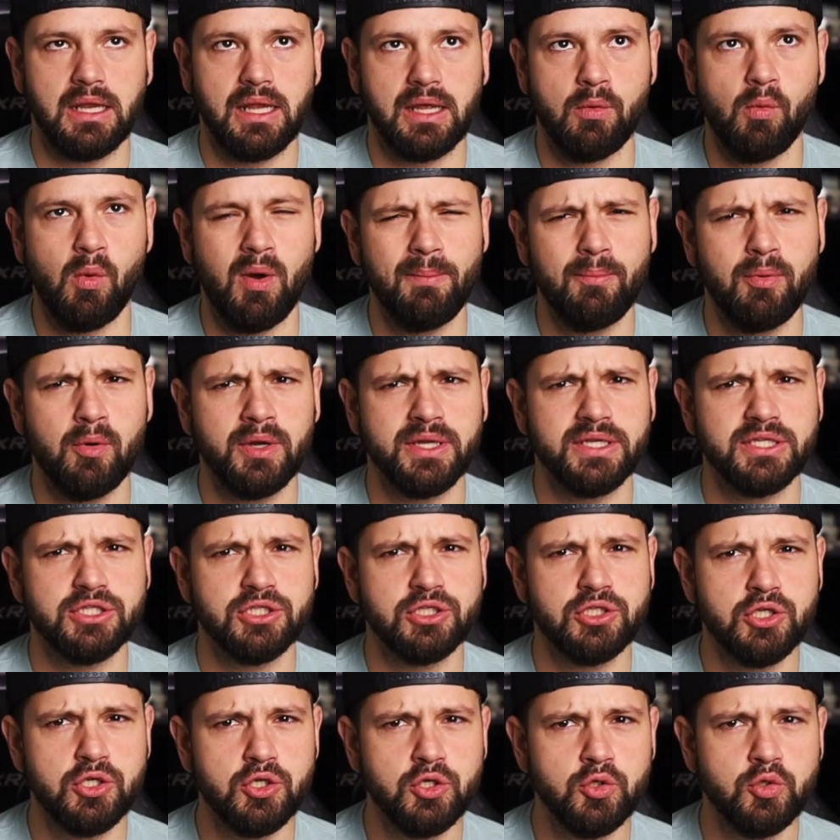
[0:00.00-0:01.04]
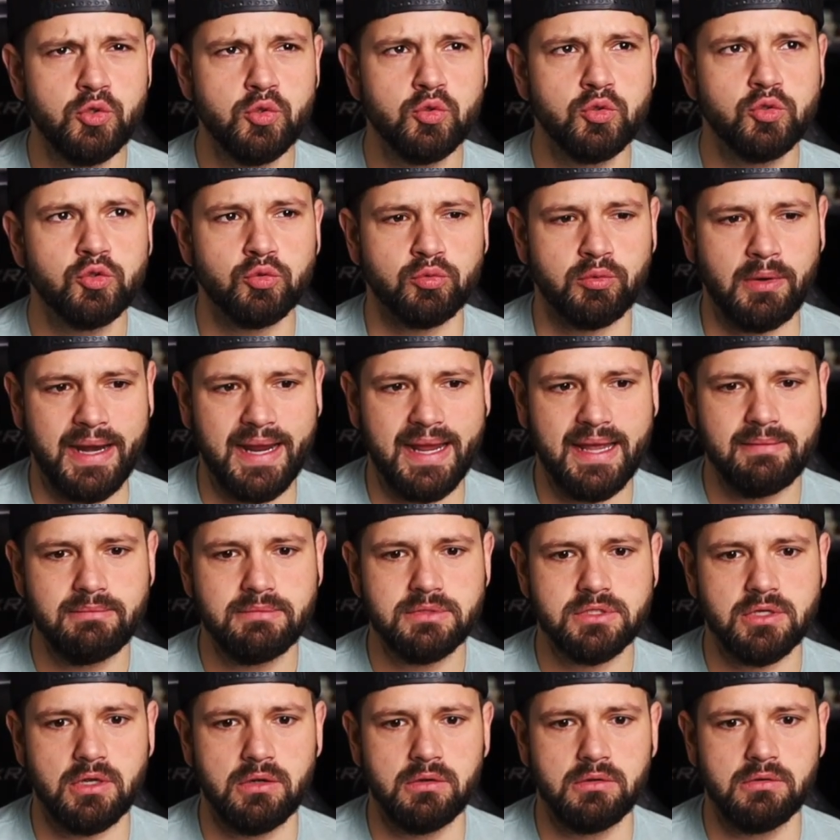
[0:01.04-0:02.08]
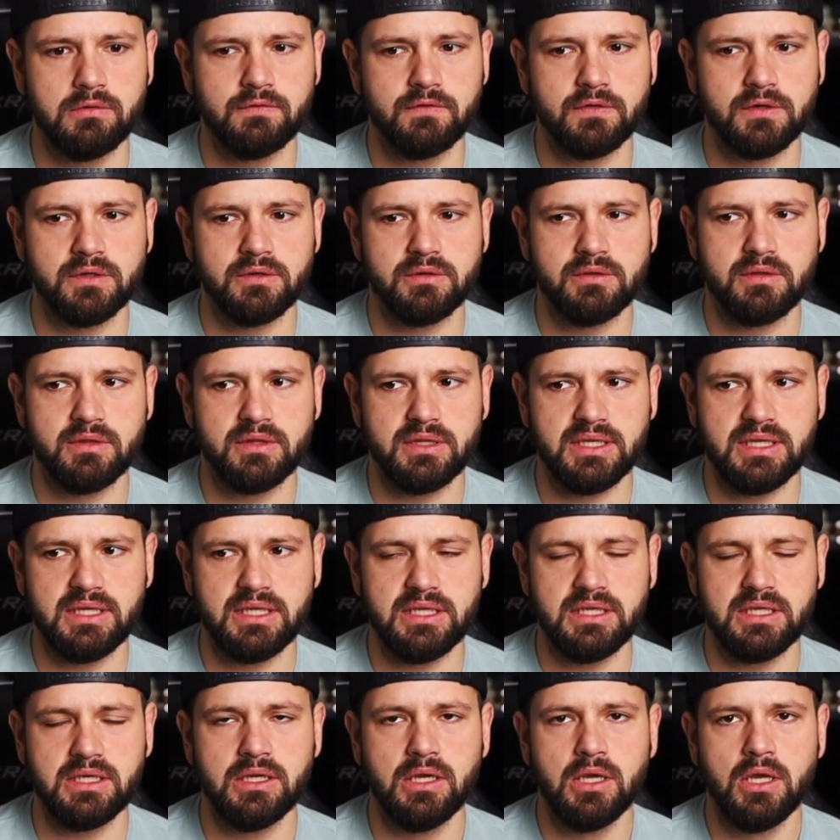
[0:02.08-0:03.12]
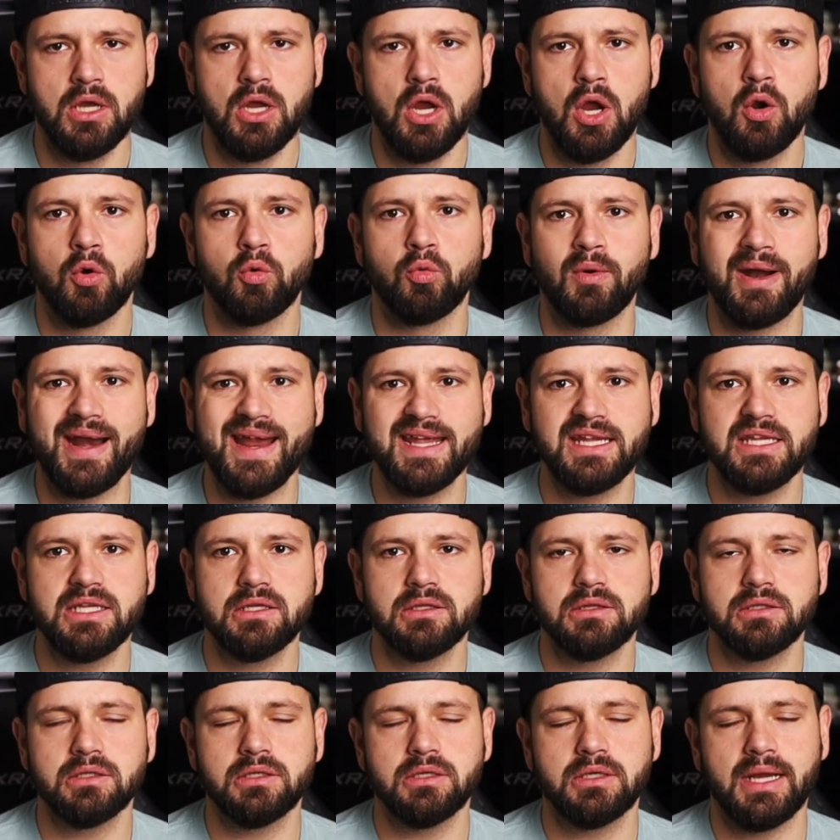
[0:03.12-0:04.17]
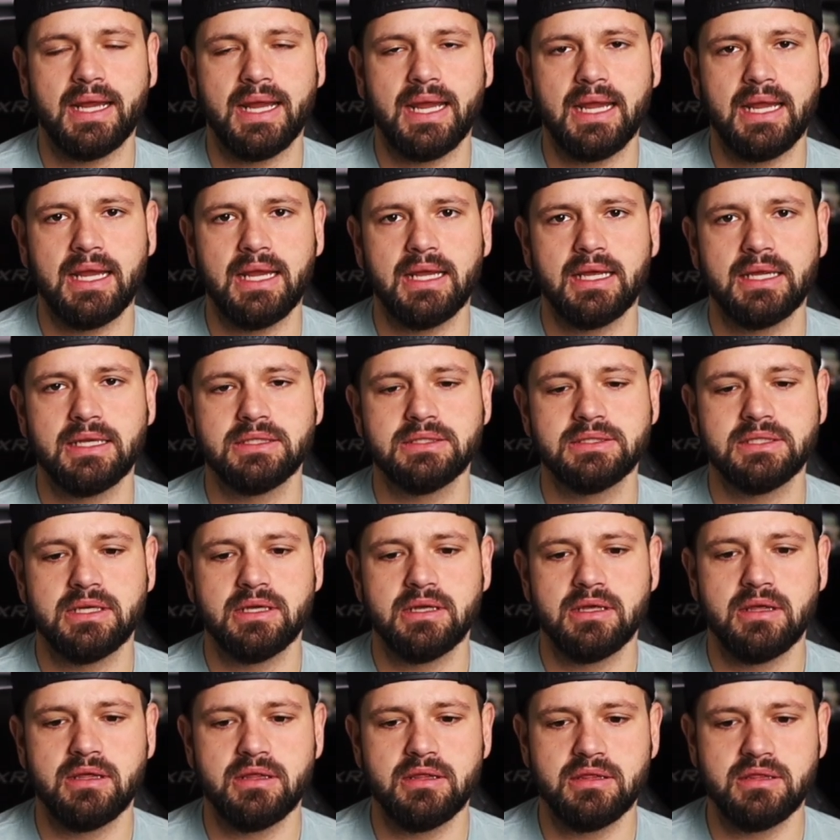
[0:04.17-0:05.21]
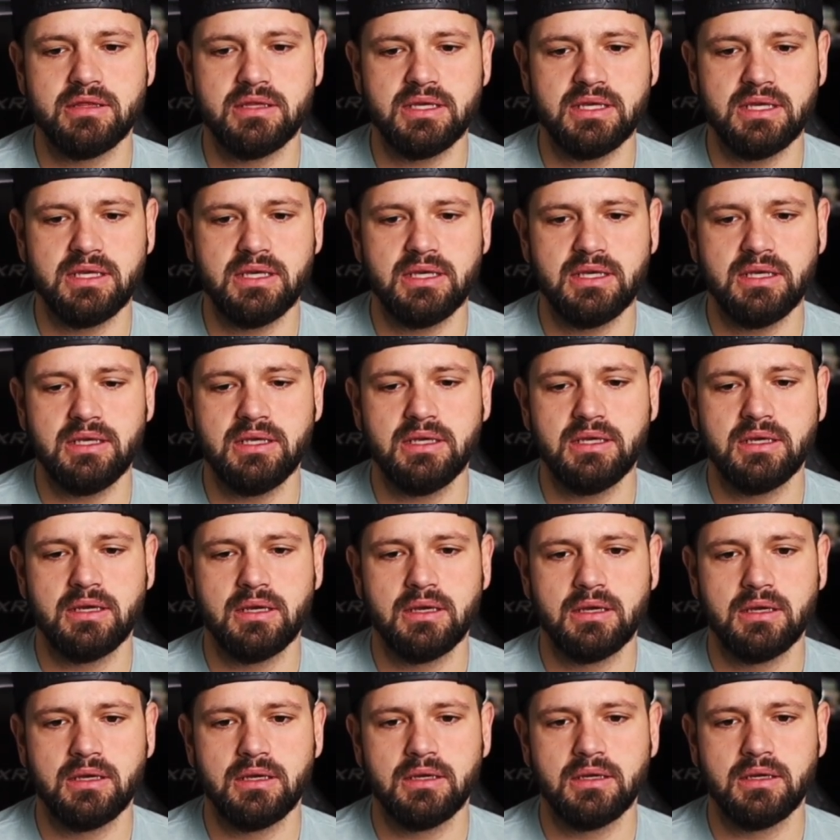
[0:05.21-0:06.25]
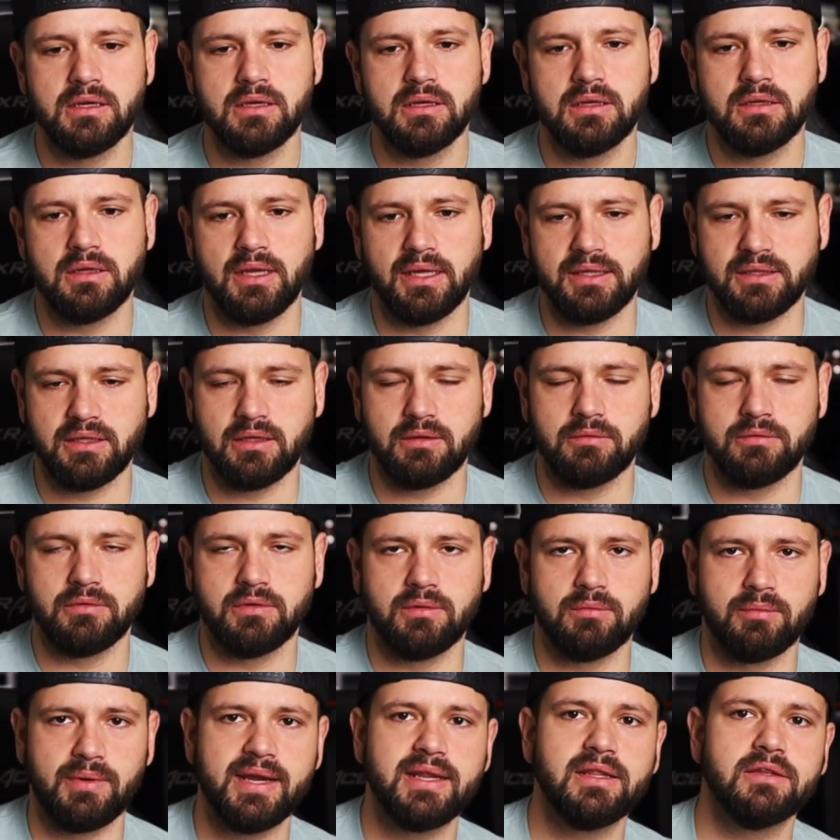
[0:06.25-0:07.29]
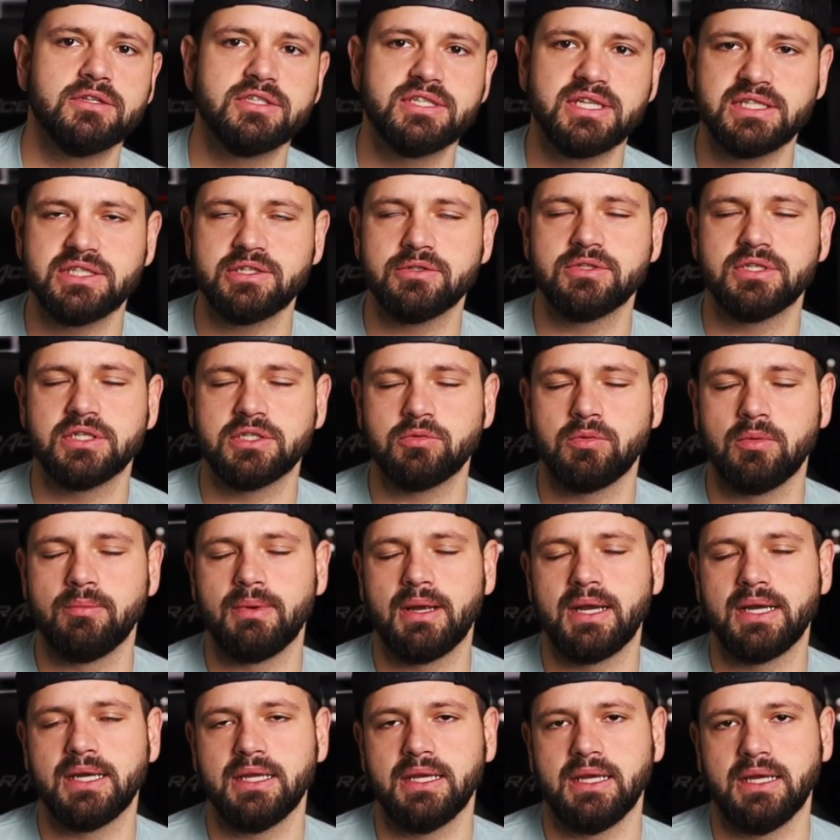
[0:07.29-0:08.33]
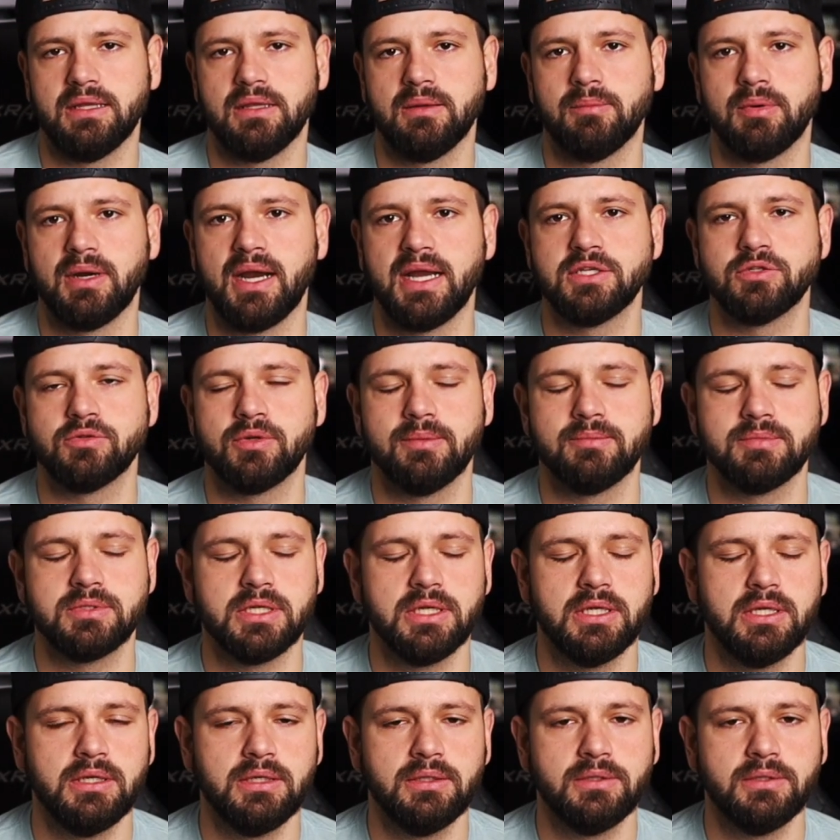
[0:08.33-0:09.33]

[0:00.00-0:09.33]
like 1.2 grams over the regular and the regular 6061 body and the brass rims.